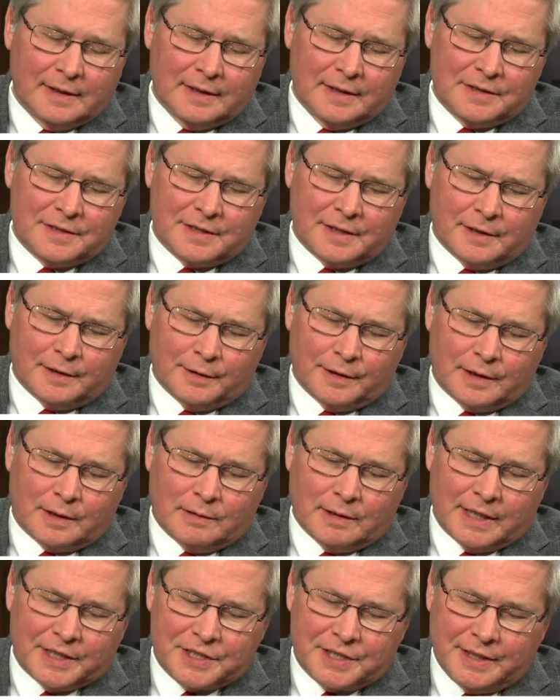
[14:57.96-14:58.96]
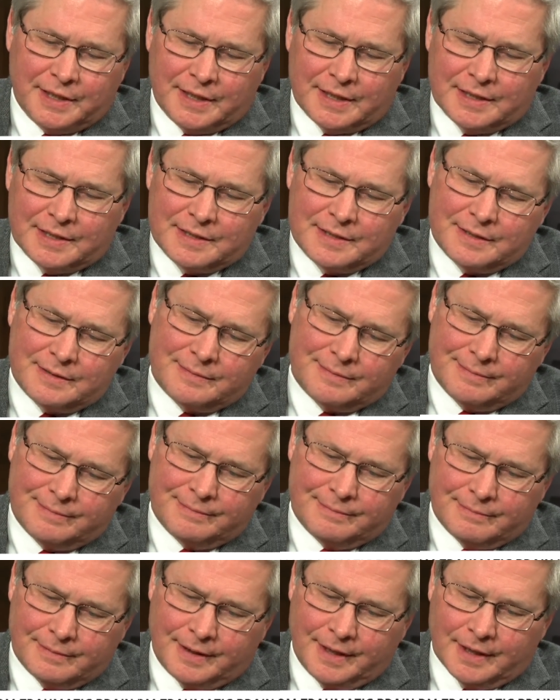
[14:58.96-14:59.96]
So the question is,
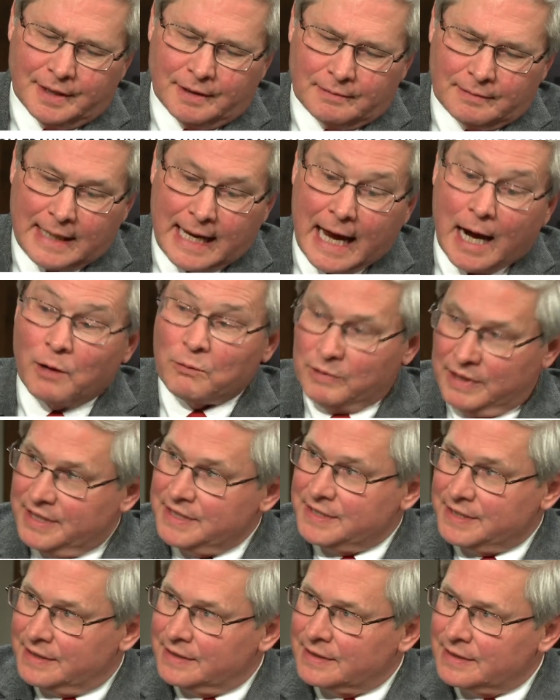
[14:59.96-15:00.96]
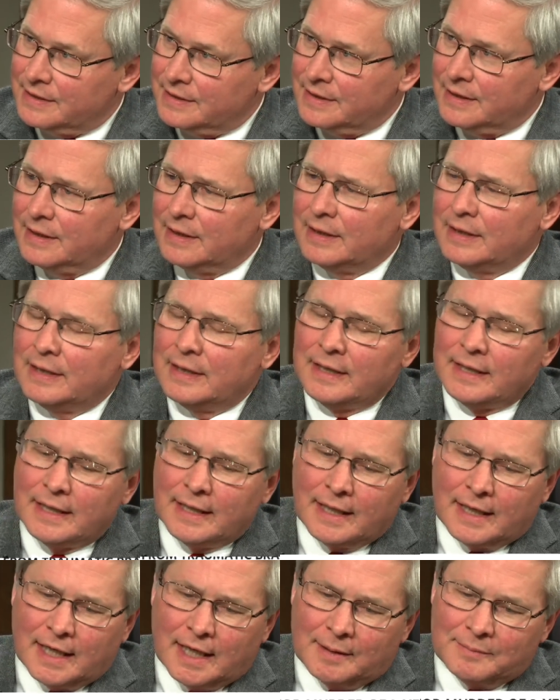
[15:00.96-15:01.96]
you know, how recent?
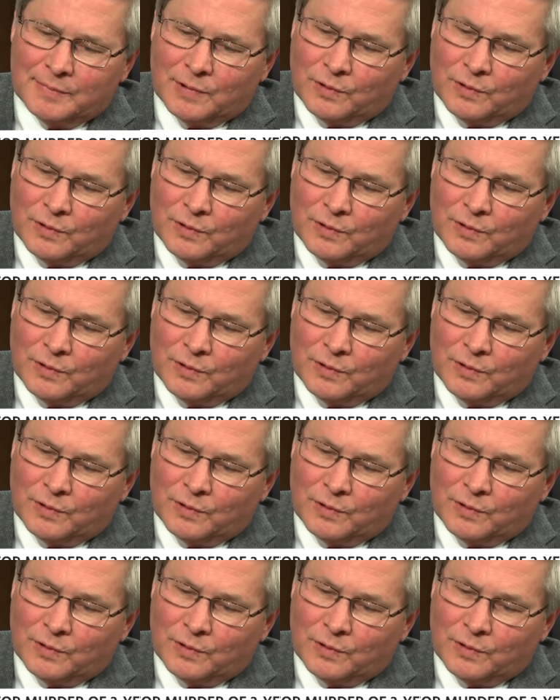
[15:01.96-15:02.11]
Um,